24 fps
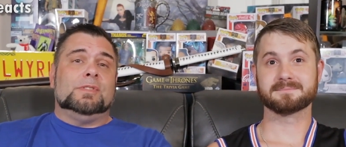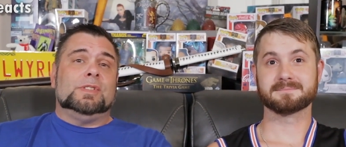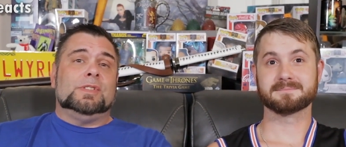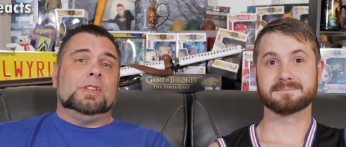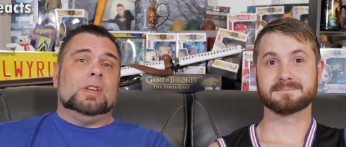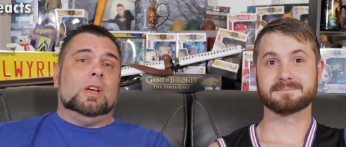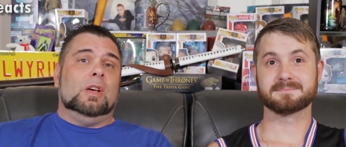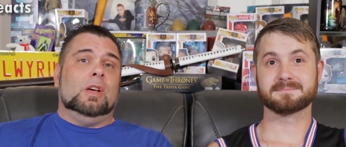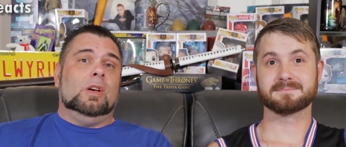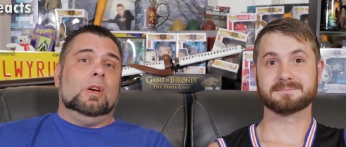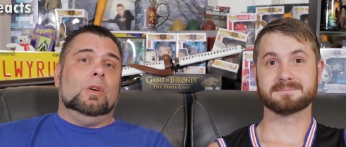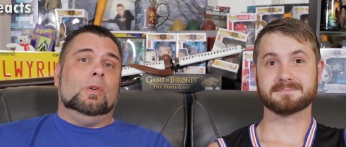
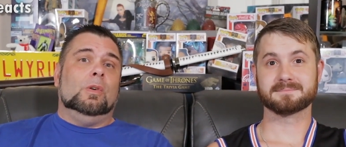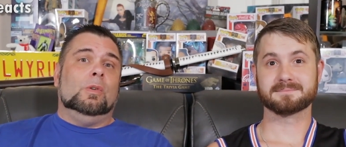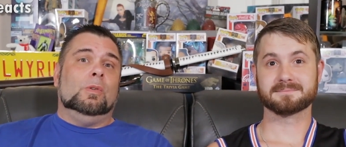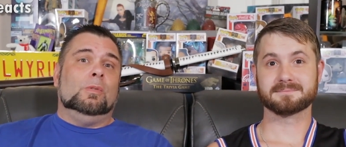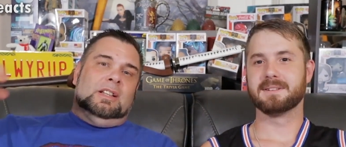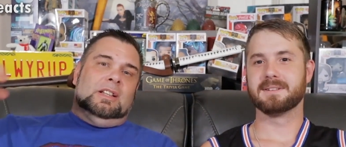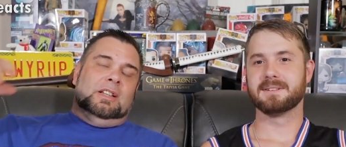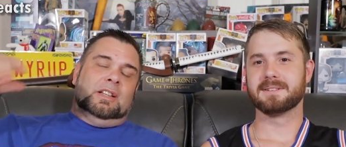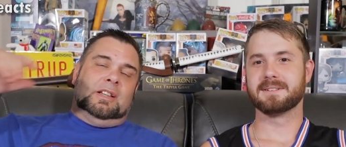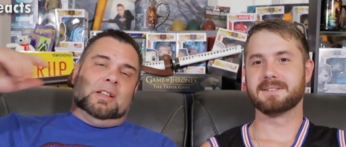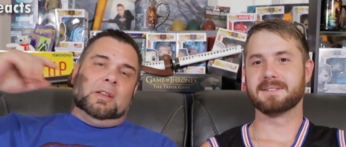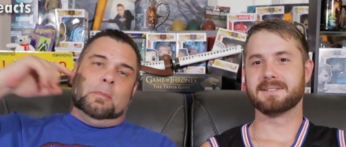
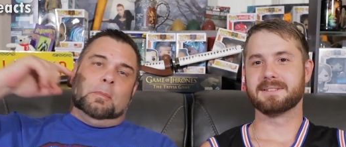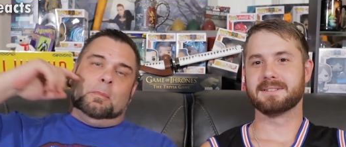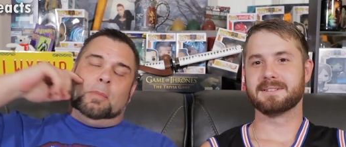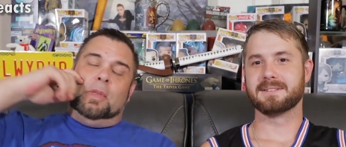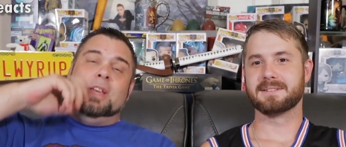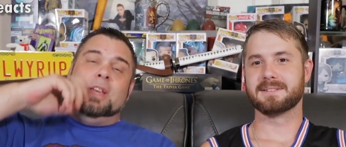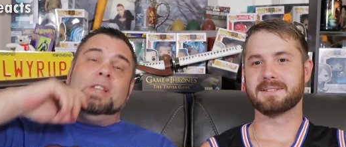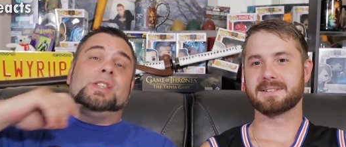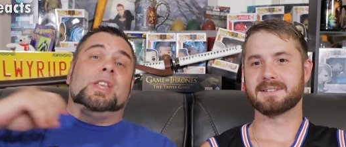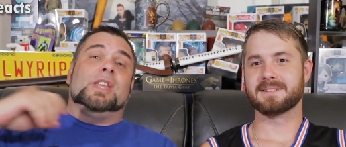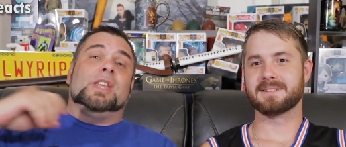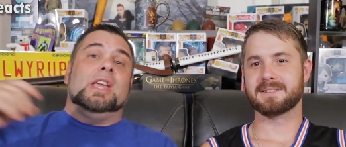Speaker 1: So
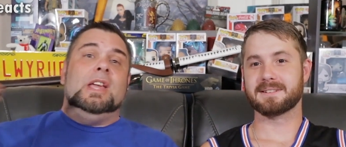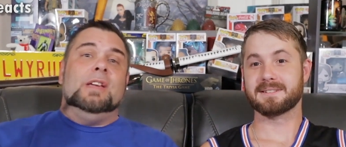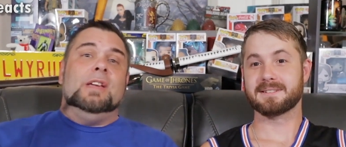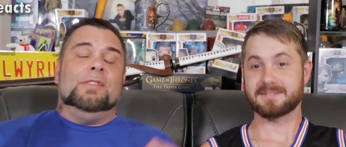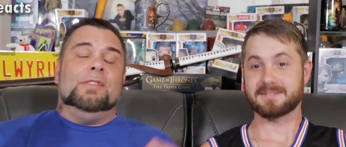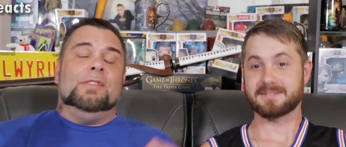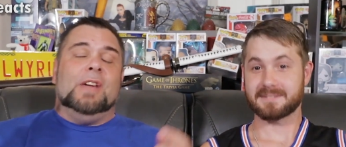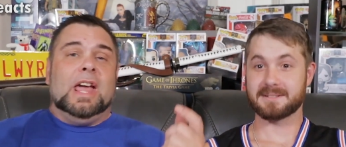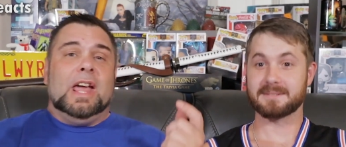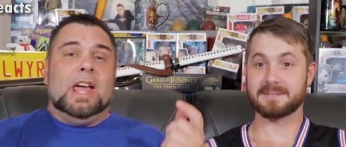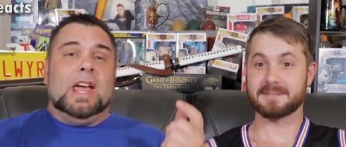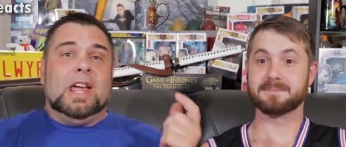please leave
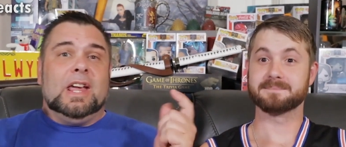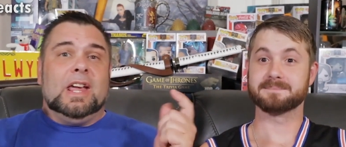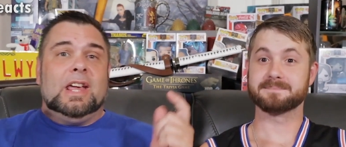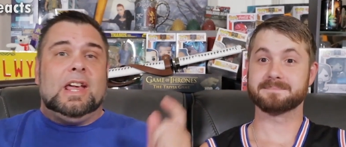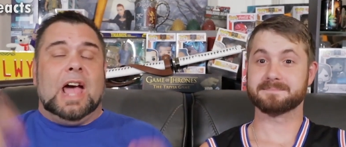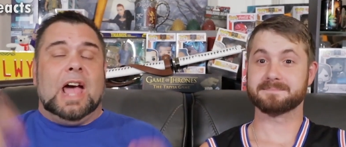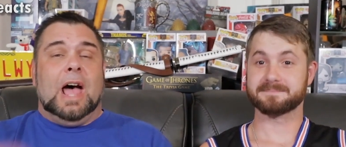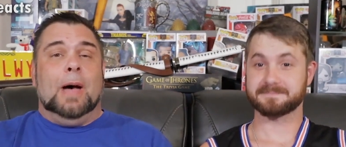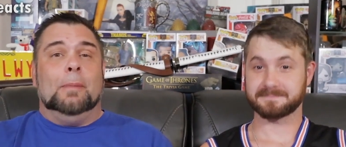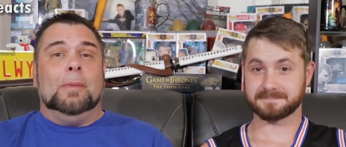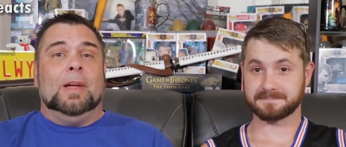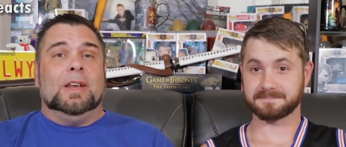a
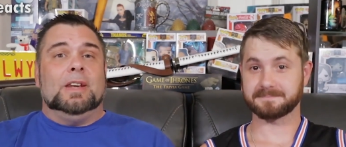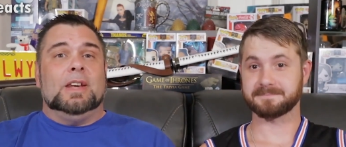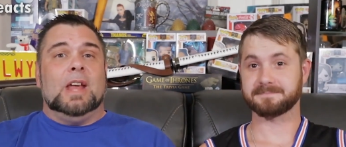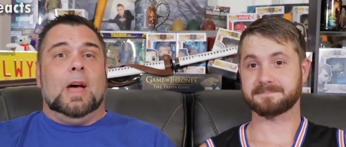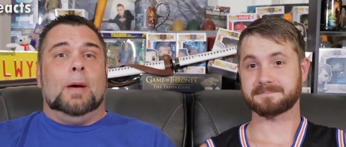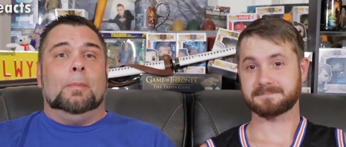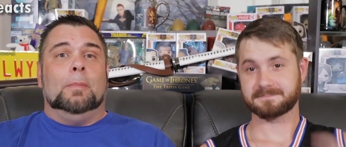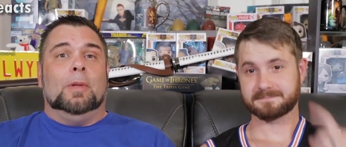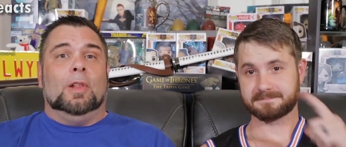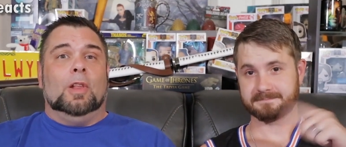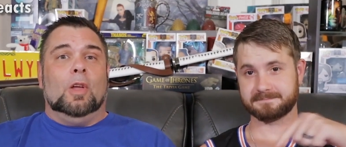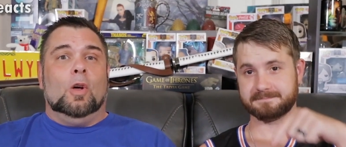comment
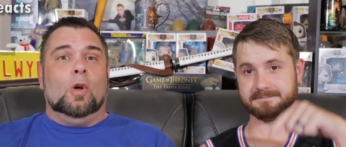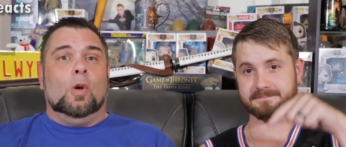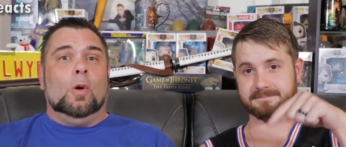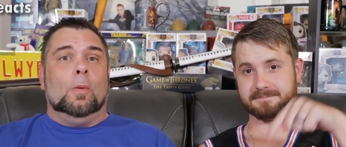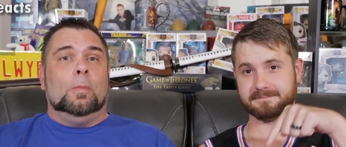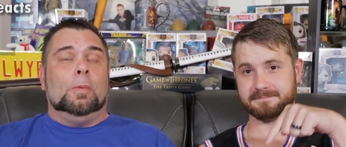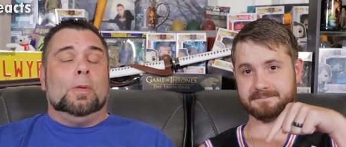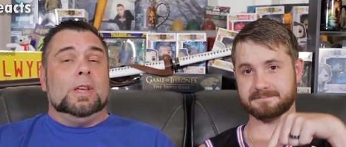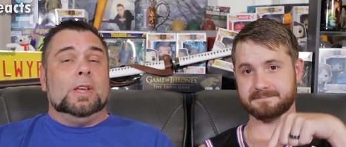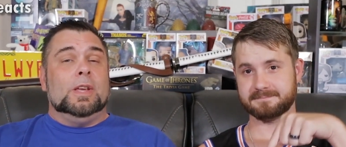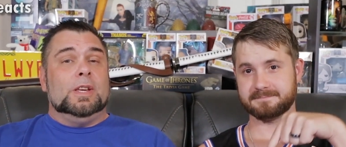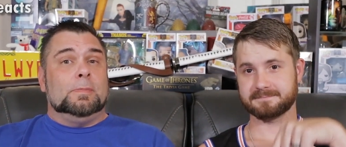down below.
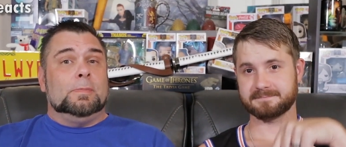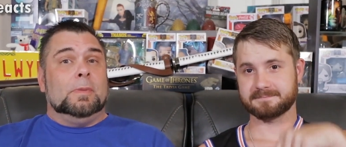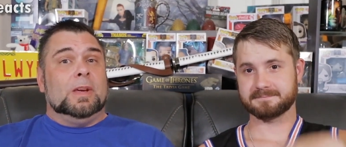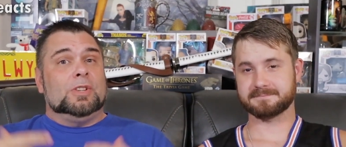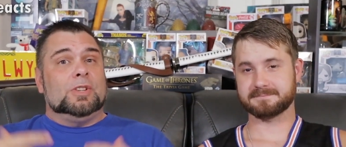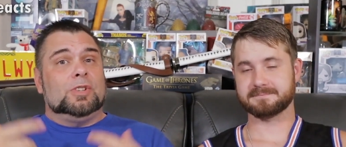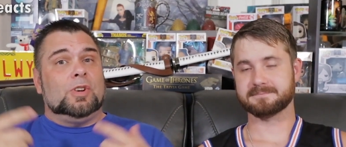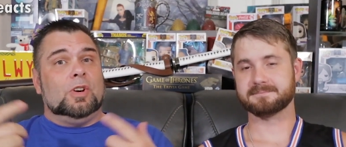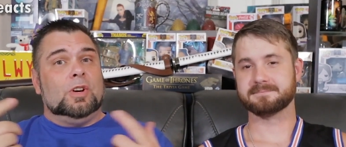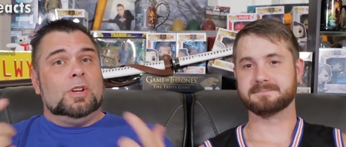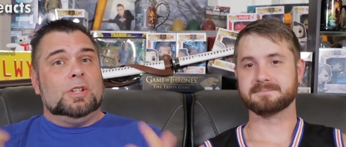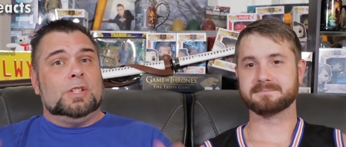Please make
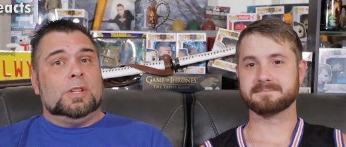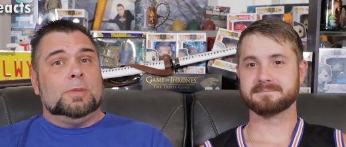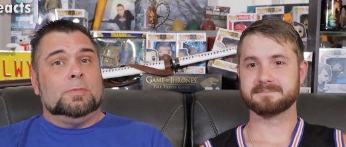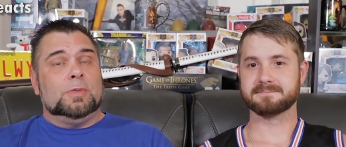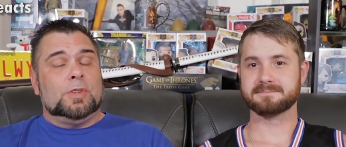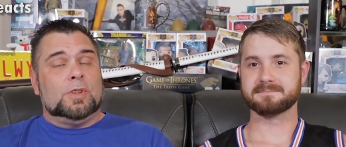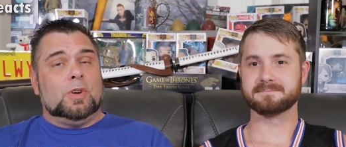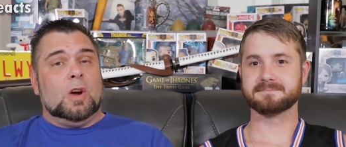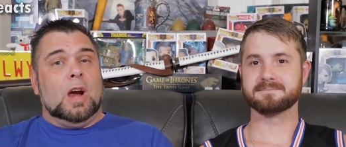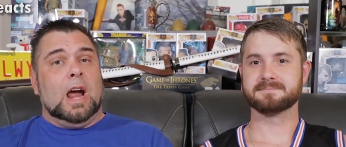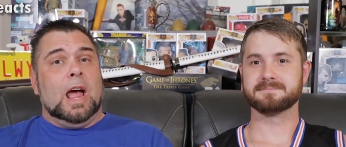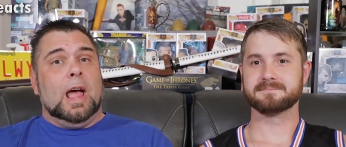sure you
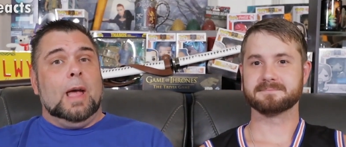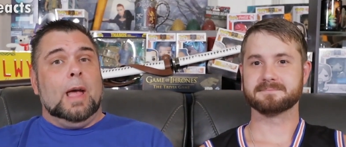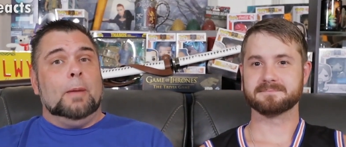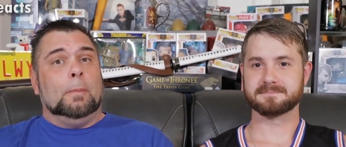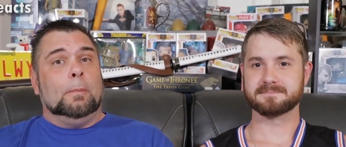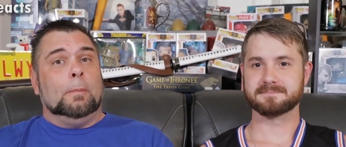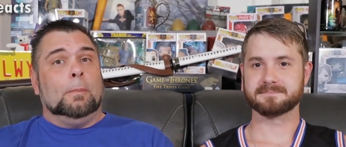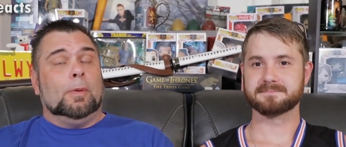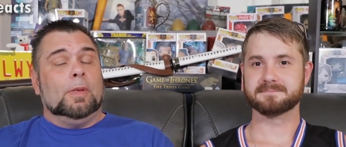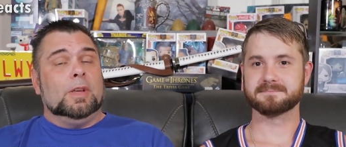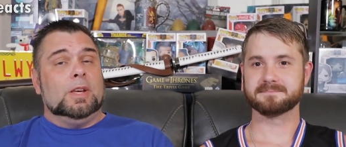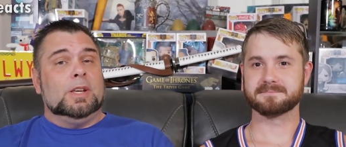subscribe
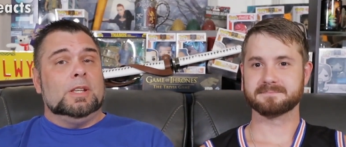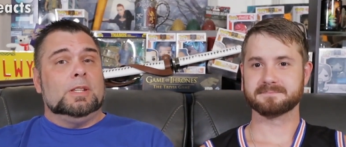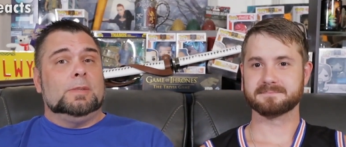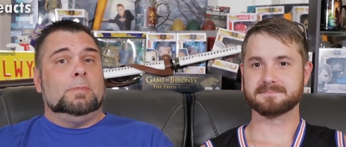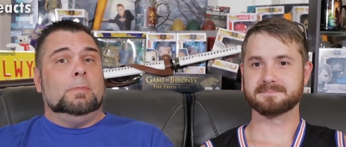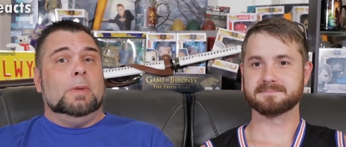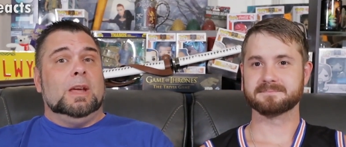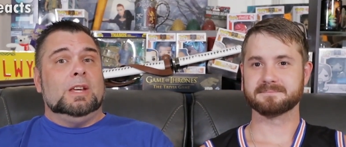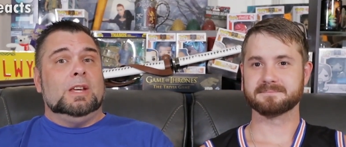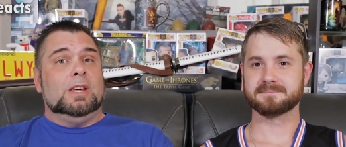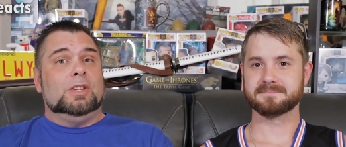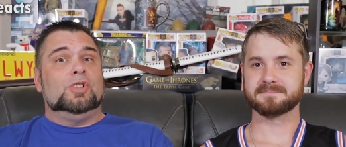and please
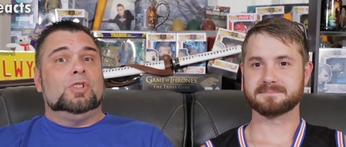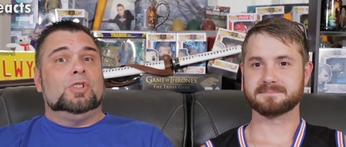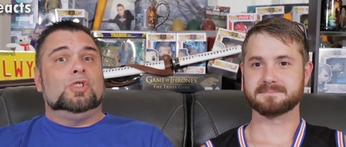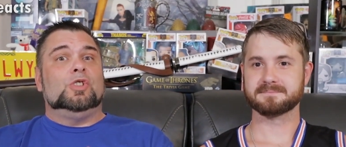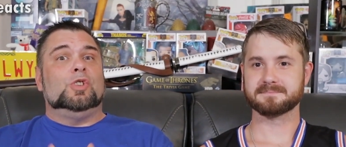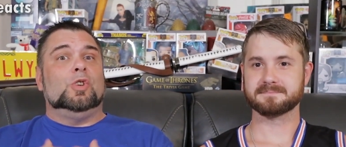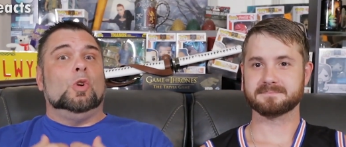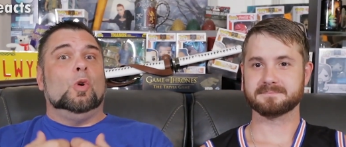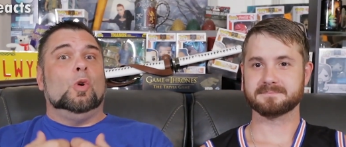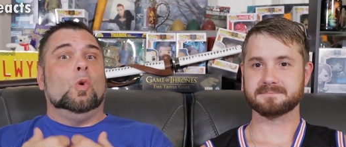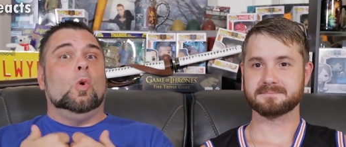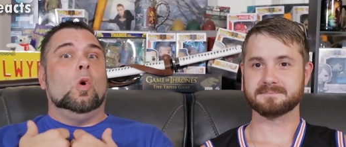make
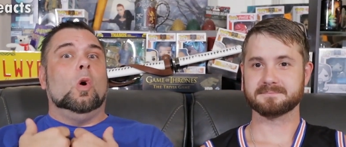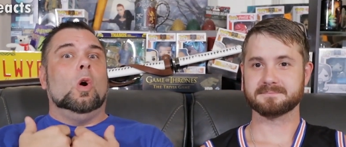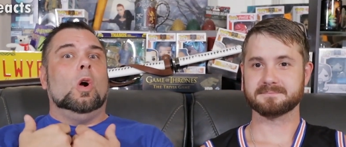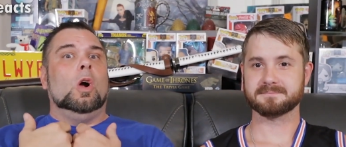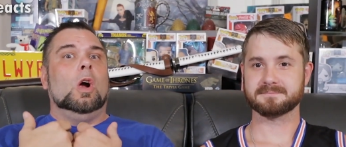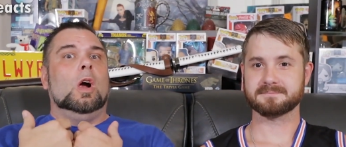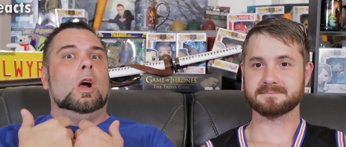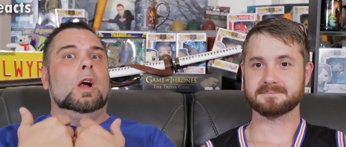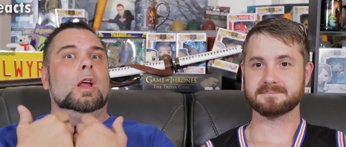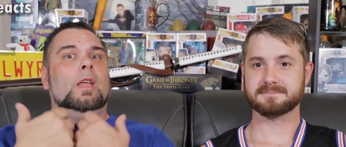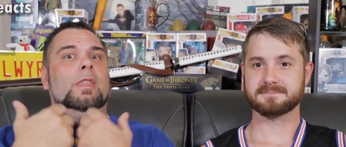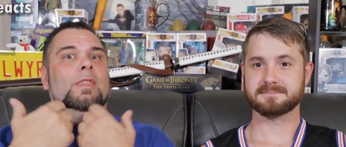
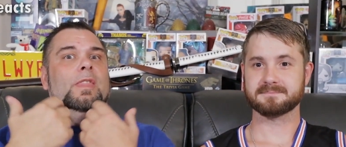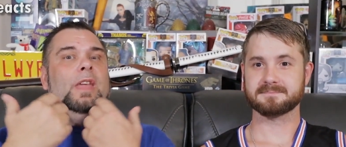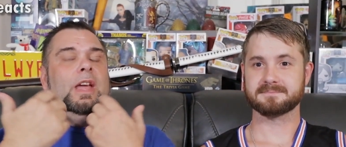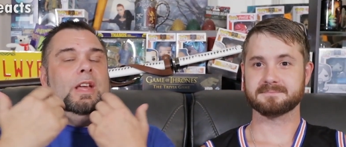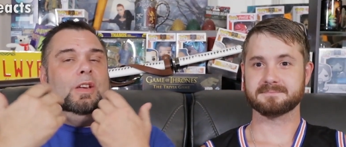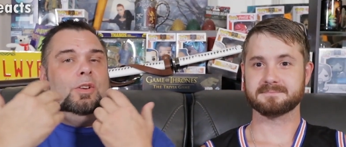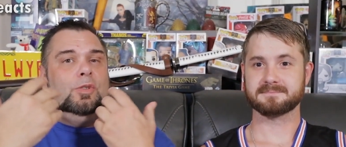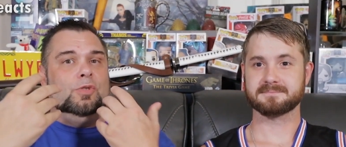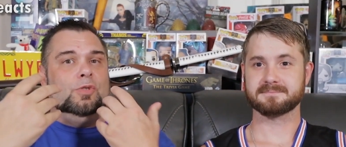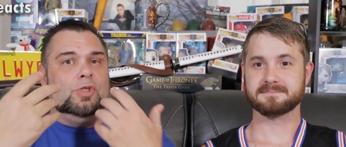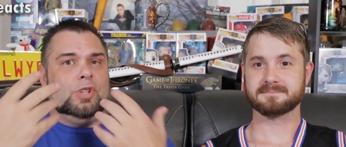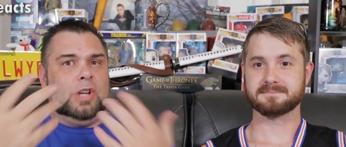sure that
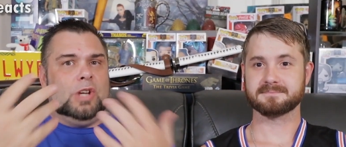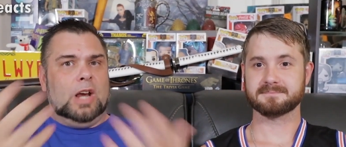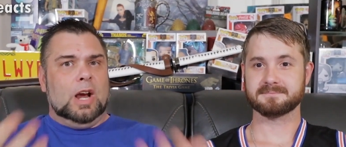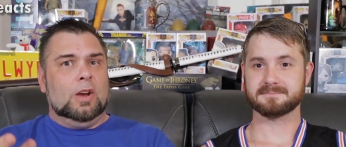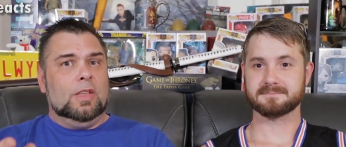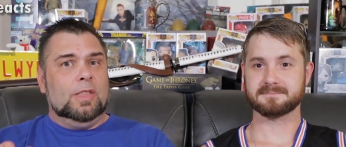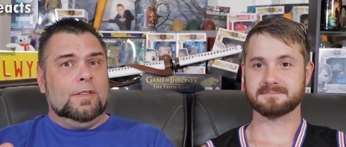you share the